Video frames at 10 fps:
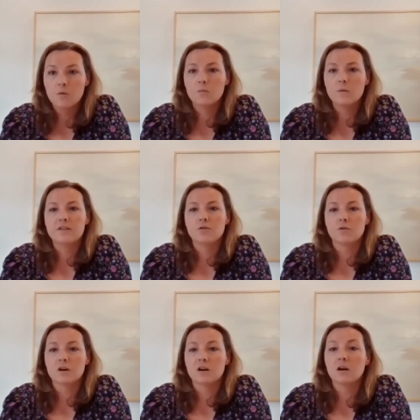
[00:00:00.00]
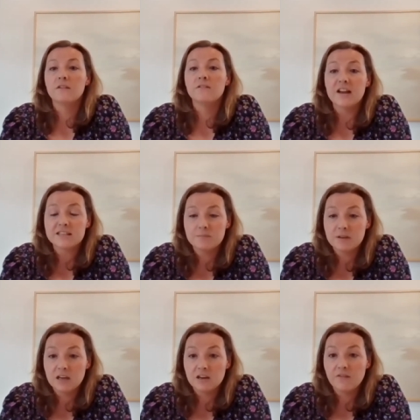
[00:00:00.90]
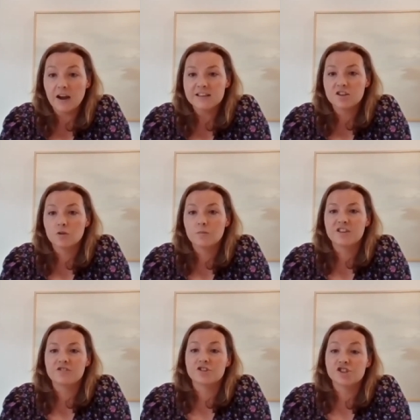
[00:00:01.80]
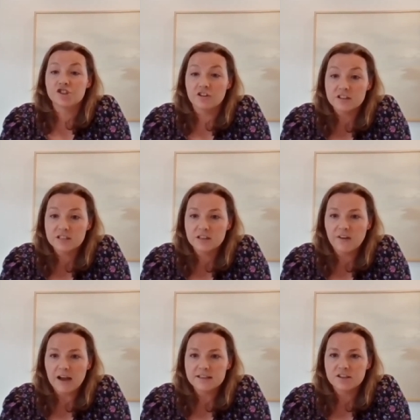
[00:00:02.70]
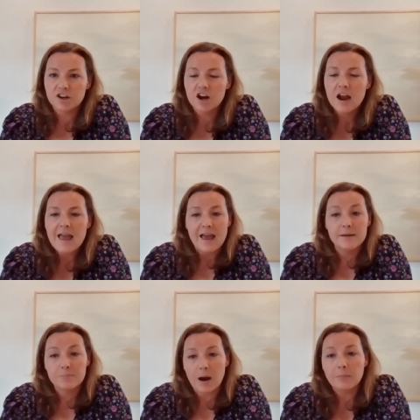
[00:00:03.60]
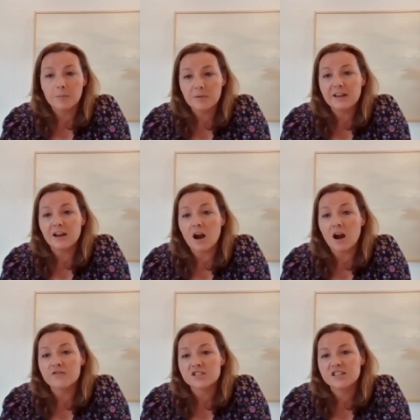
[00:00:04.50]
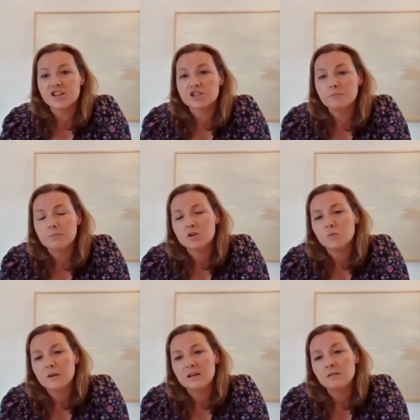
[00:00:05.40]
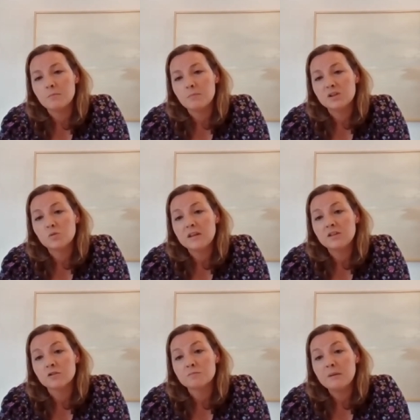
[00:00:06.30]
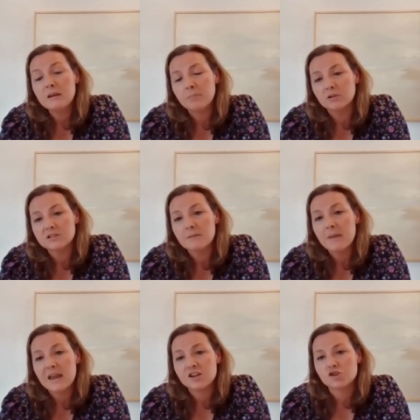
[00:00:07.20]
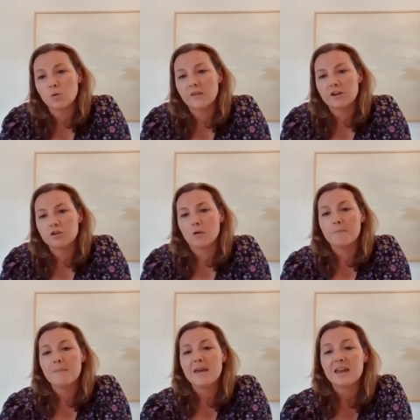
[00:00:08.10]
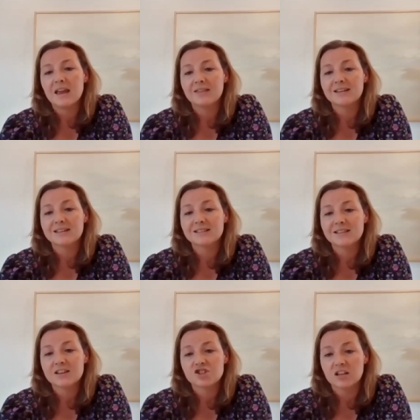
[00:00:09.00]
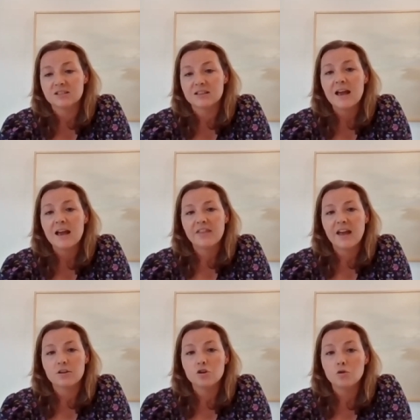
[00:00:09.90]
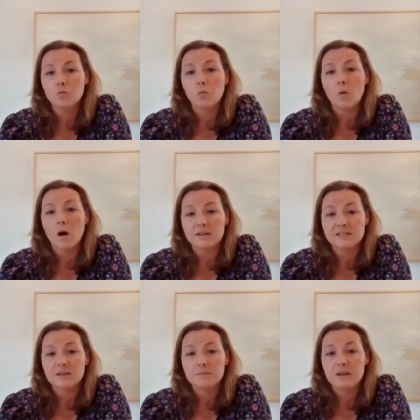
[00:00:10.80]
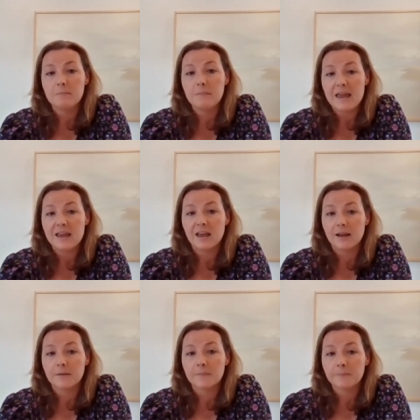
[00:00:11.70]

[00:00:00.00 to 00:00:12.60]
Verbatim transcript: with your investment advisor, with your insurance advisor, and probably a conversation between, between those people to make sure that you're making the decisions that you want to be making.